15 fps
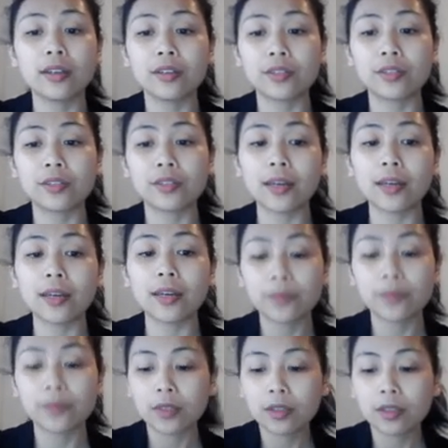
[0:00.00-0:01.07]
You see that?
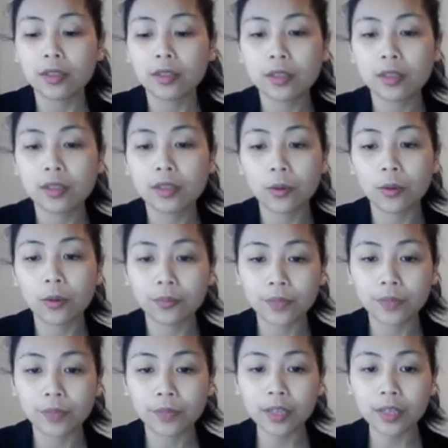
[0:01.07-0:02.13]
So
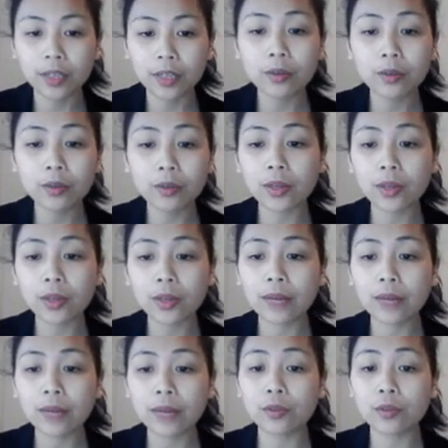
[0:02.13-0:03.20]
here what you
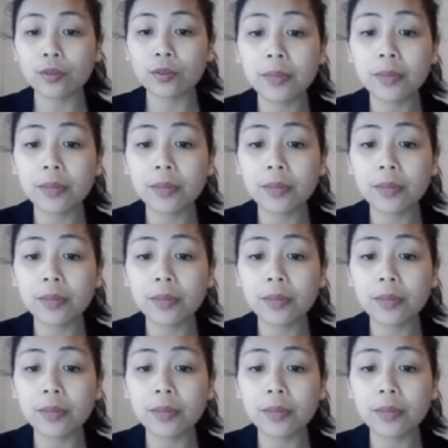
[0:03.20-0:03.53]
have to do,